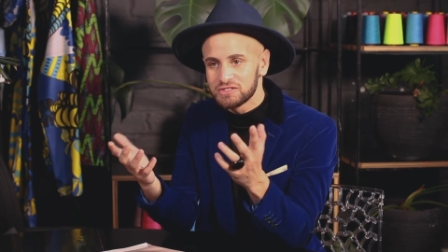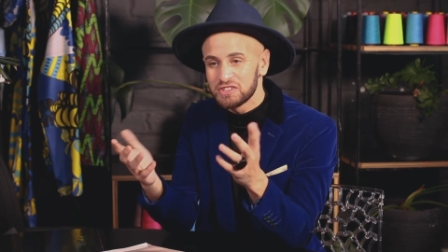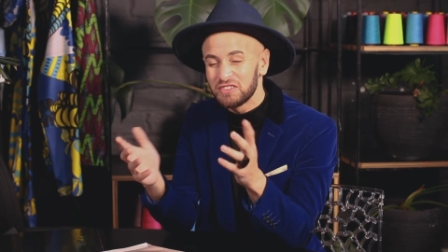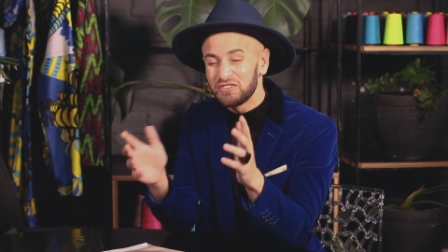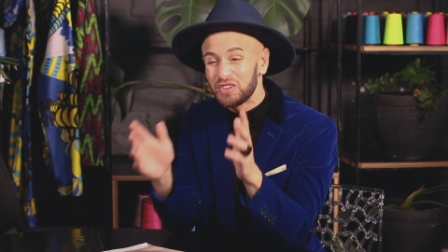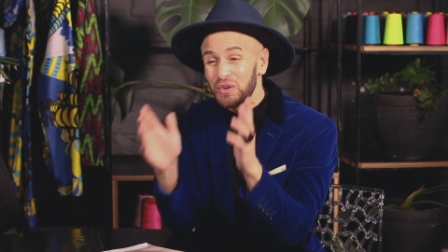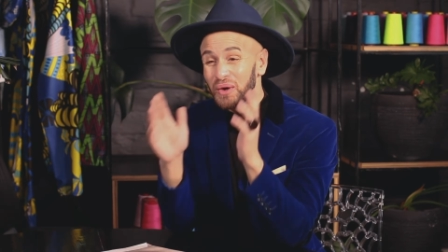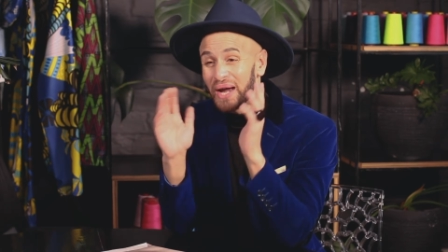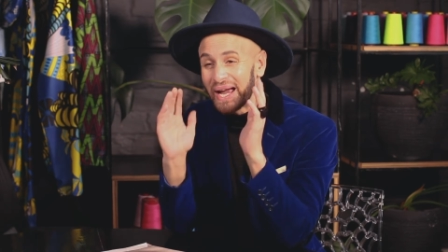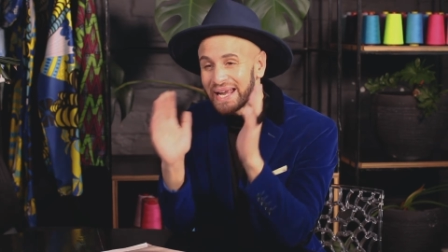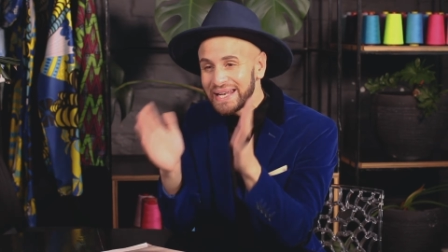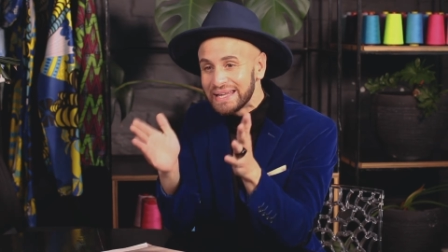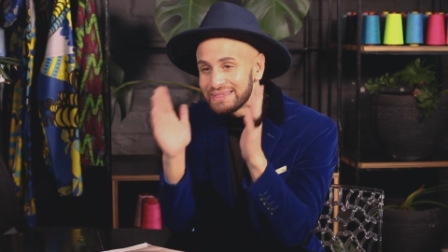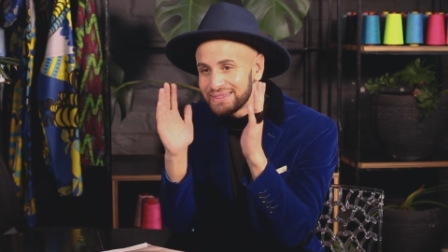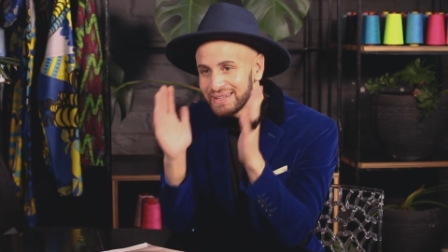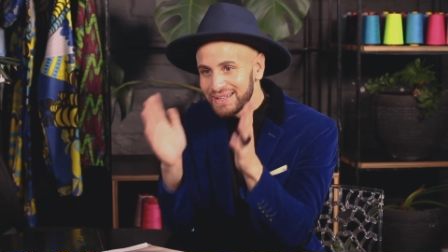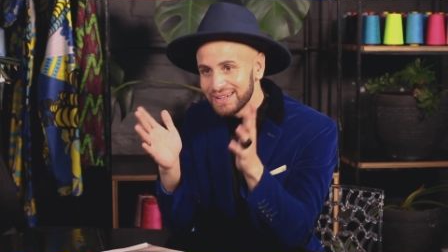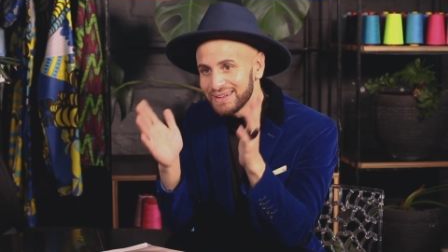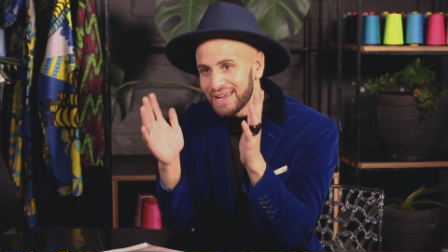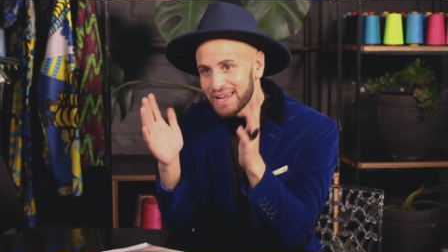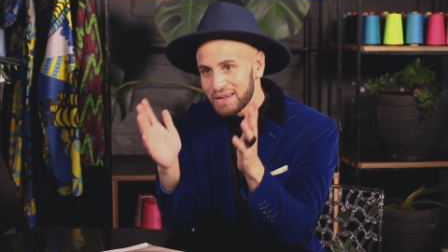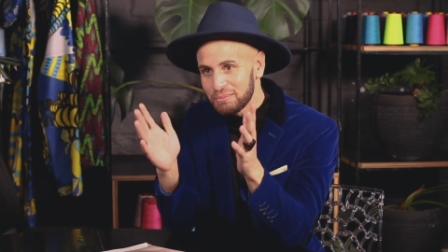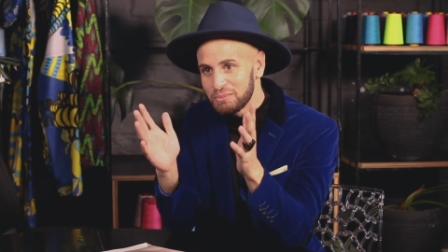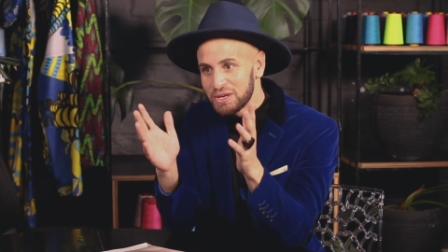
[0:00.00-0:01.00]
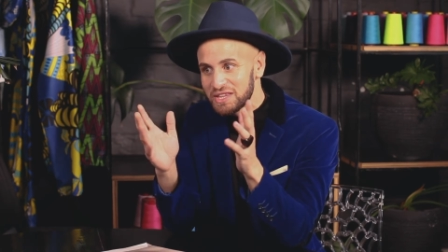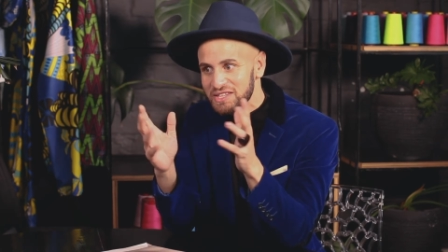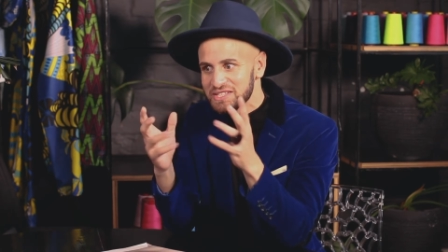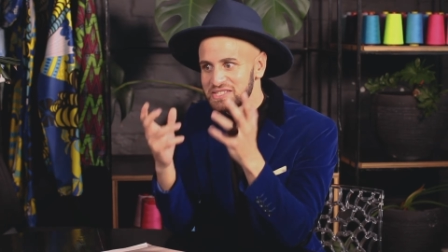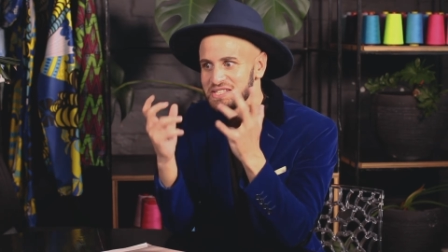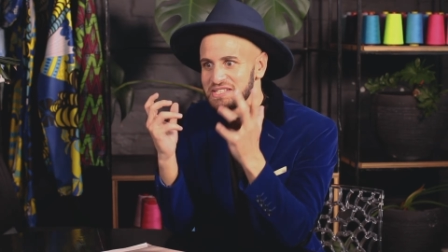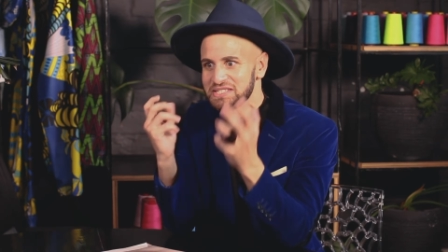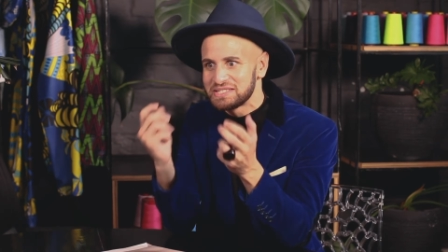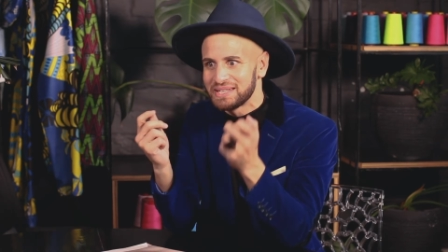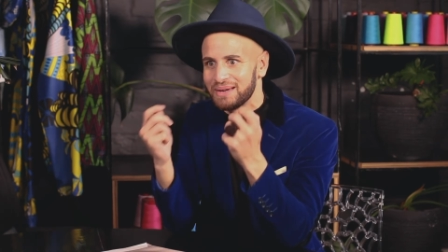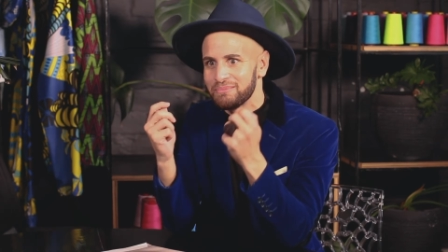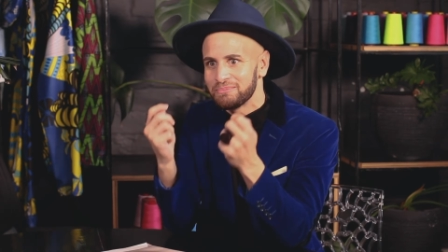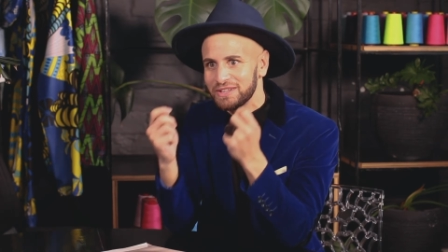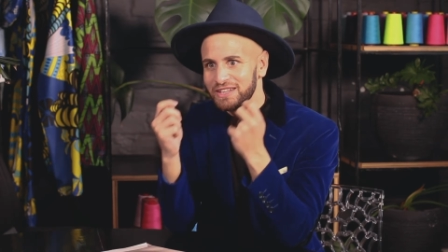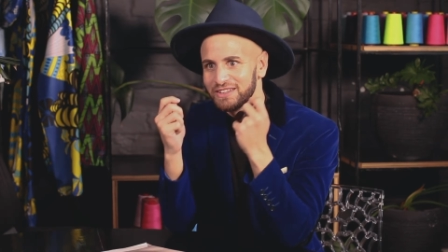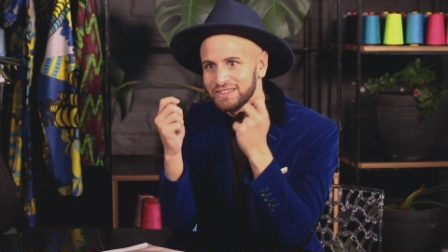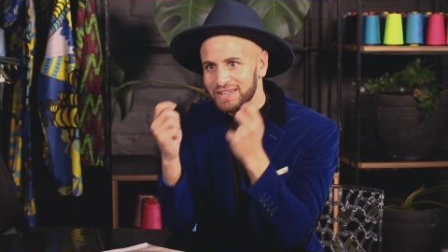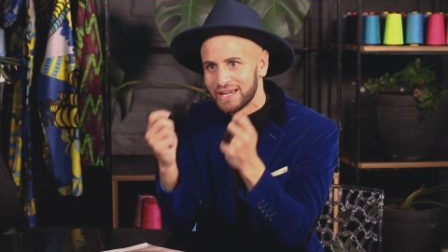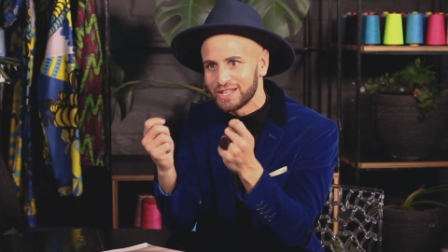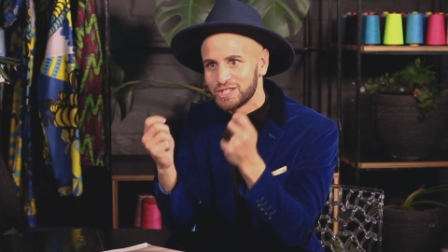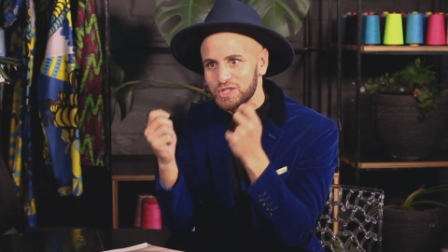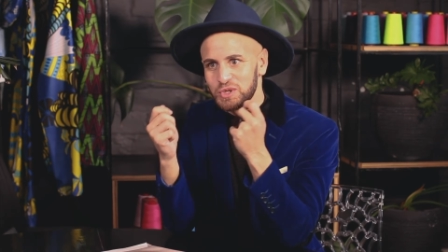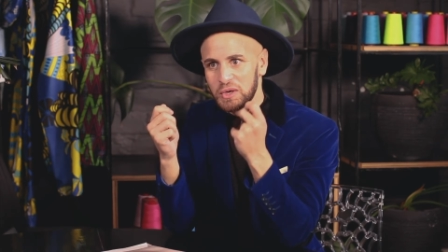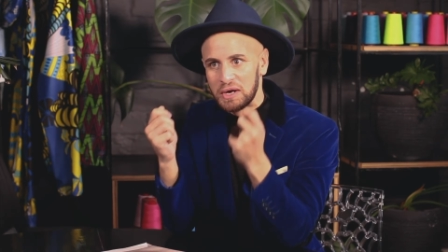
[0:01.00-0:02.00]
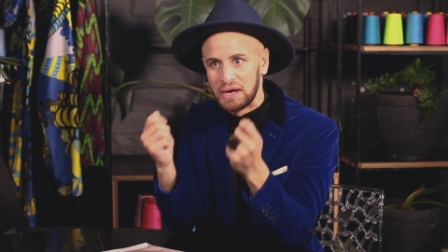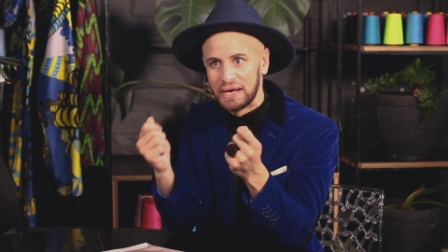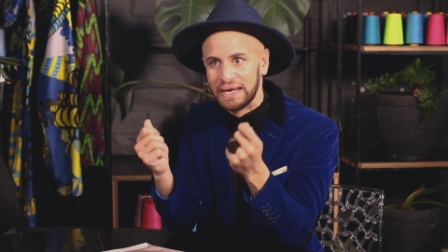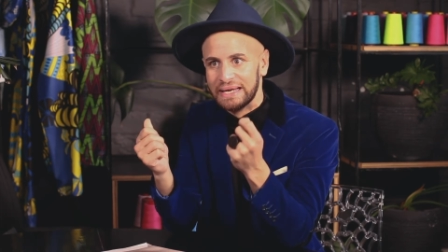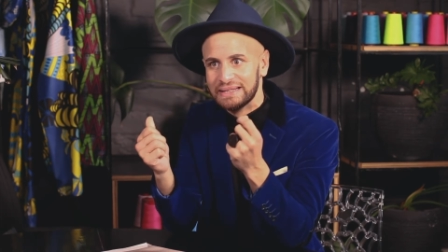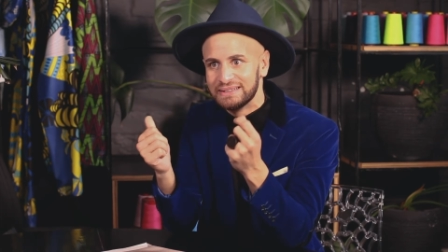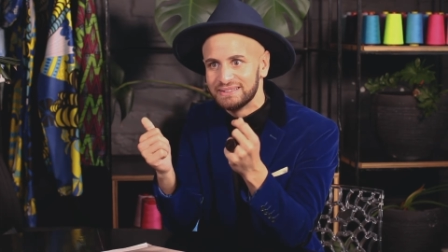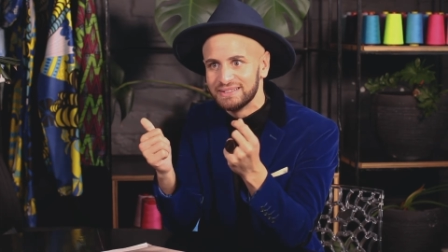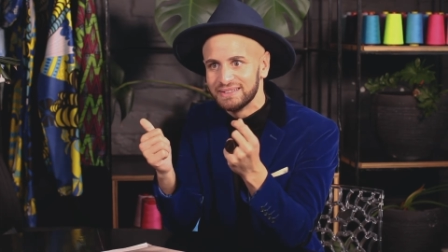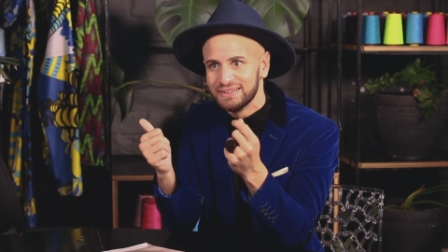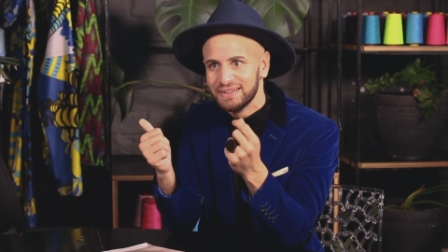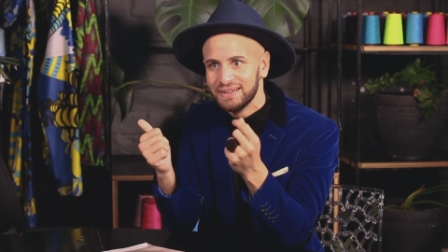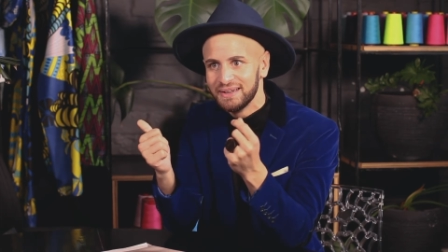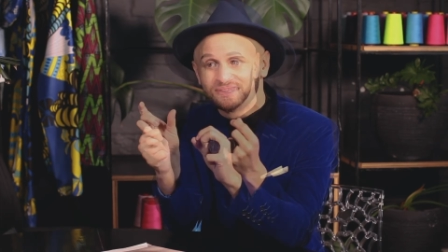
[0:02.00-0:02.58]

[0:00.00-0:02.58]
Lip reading: If you're anything like me, this is something that you hate.